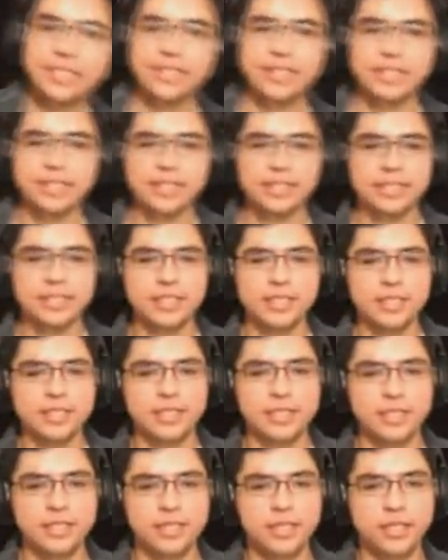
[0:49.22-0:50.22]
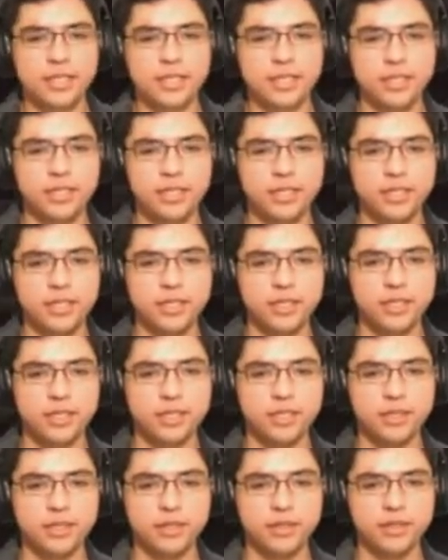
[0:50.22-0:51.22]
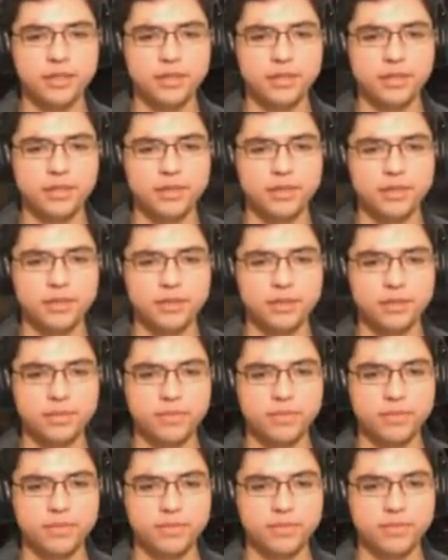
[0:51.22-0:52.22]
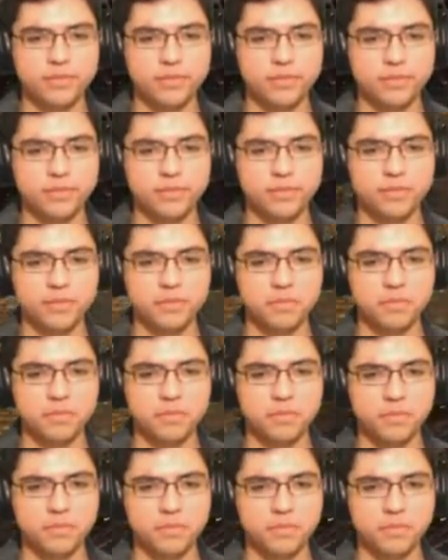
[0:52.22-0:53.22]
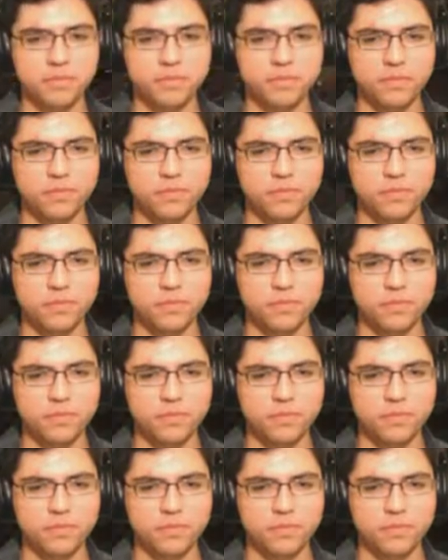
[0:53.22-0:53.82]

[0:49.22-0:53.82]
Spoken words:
No one is speaking in this clip.